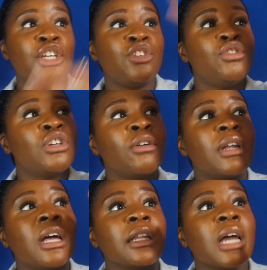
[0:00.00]
you don't
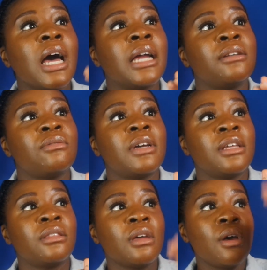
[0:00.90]
align
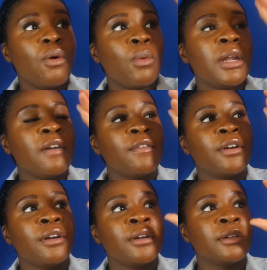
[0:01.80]
with
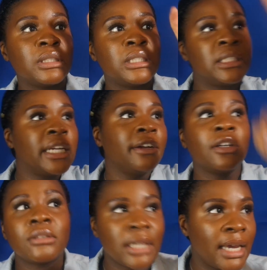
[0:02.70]
whatever
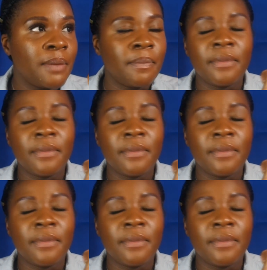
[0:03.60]
stereotype